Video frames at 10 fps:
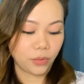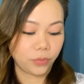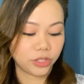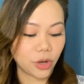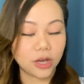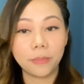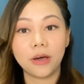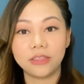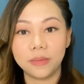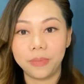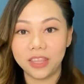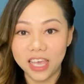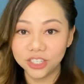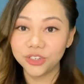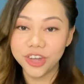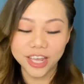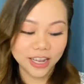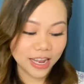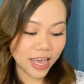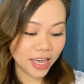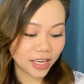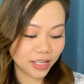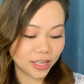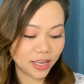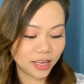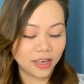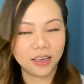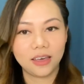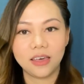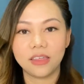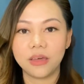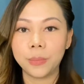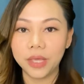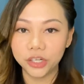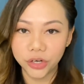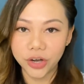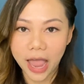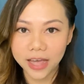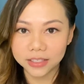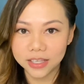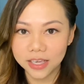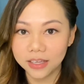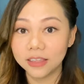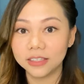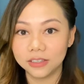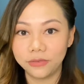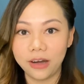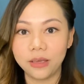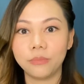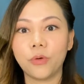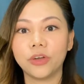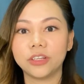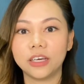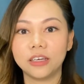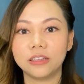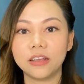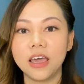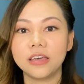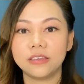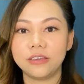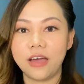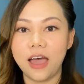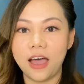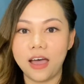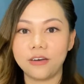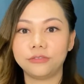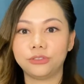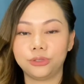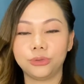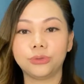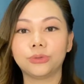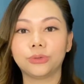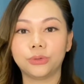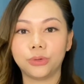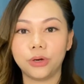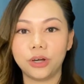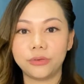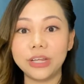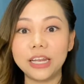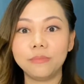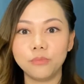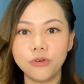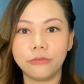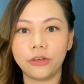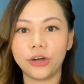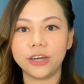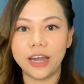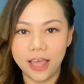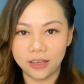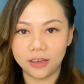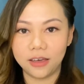We talk about the pedestrian lane, the mirror acting. This is very important. You have to really move your neck.